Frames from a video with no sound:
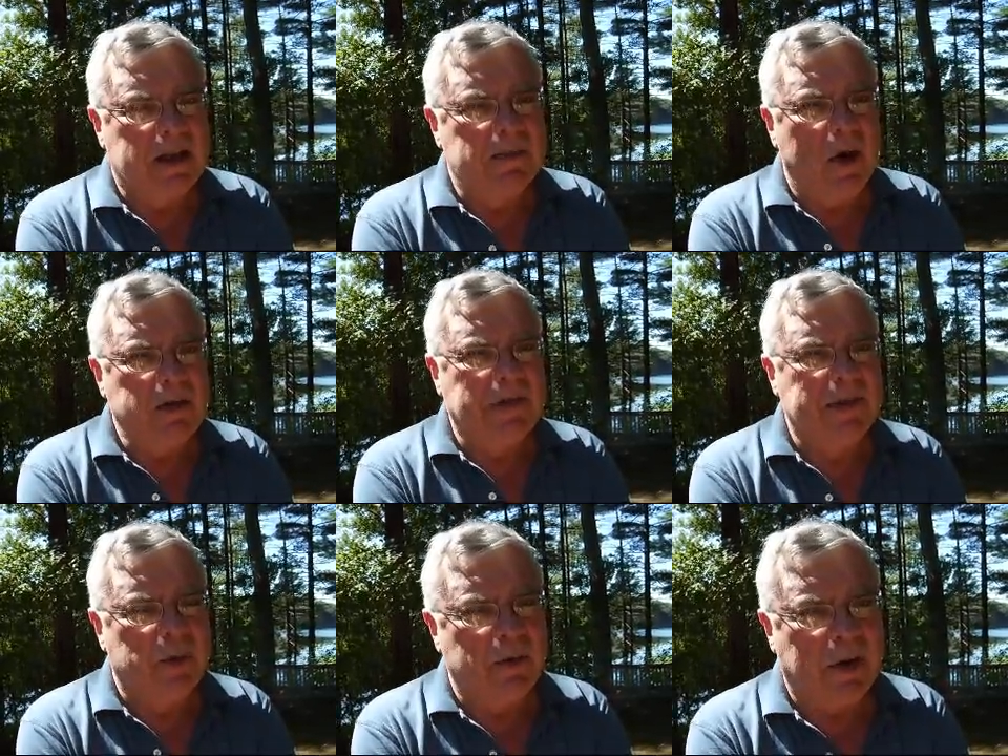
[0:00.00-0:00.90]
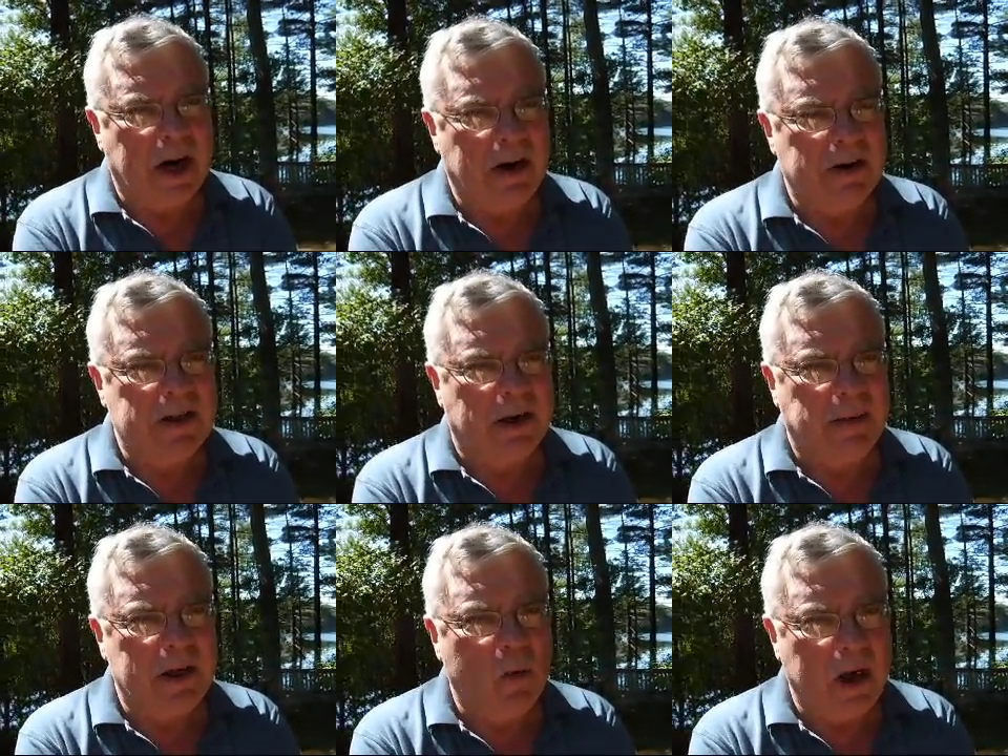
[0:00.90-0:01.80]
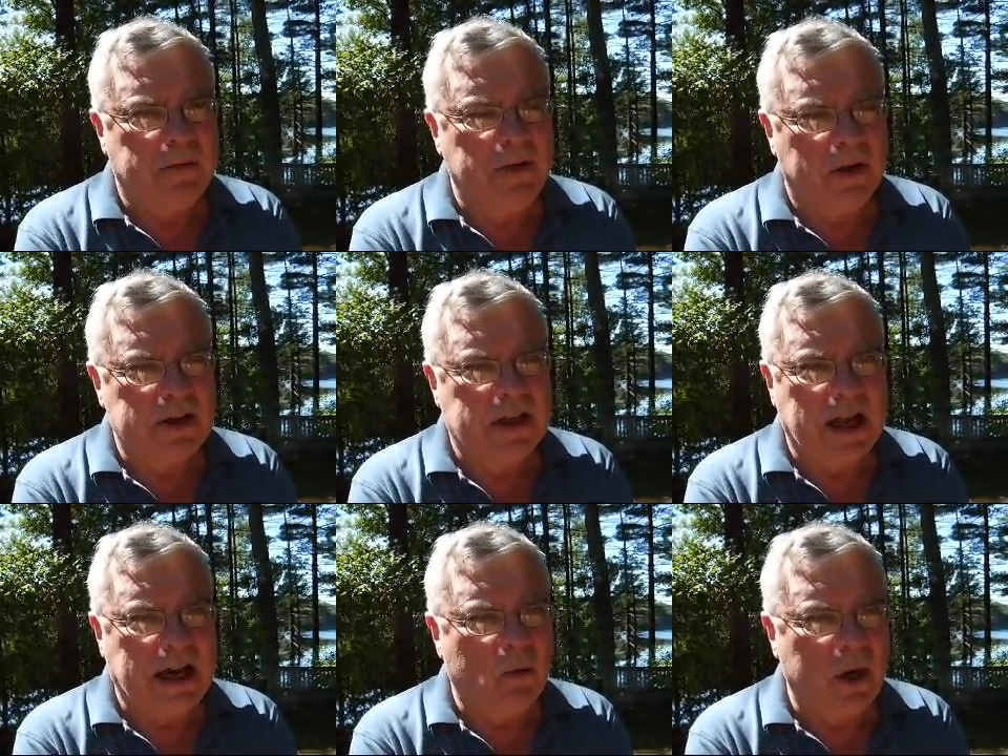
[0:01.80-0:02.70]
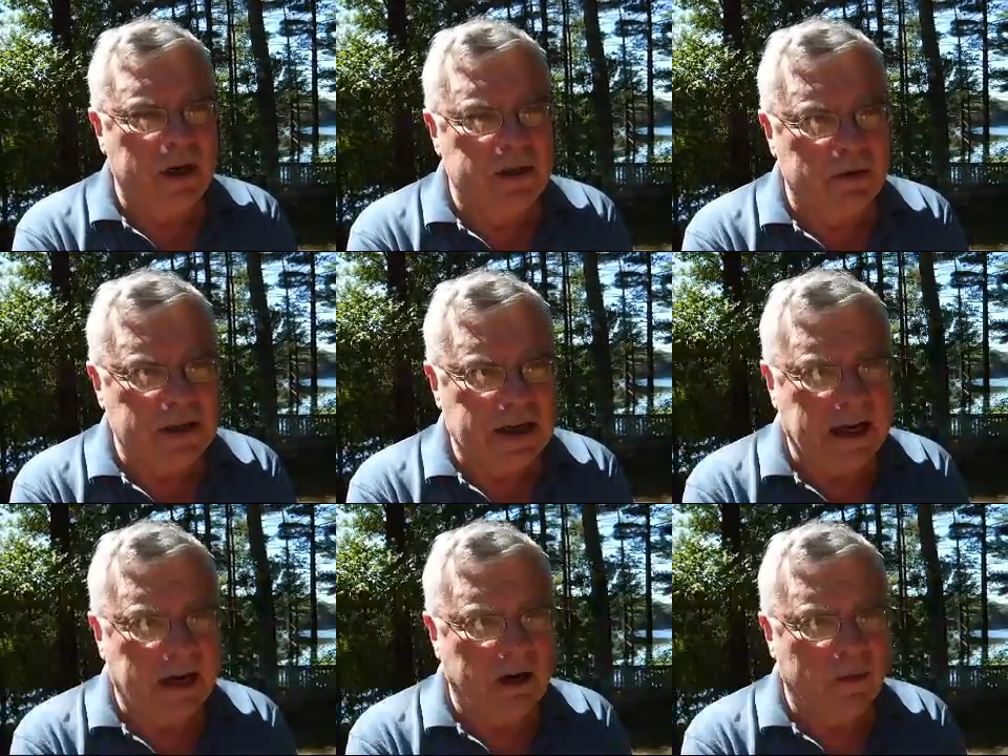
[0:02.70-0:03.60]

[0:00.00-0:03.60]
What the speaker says: because most of us, when we're hiring somebody, want to fill the slot, want to do it now,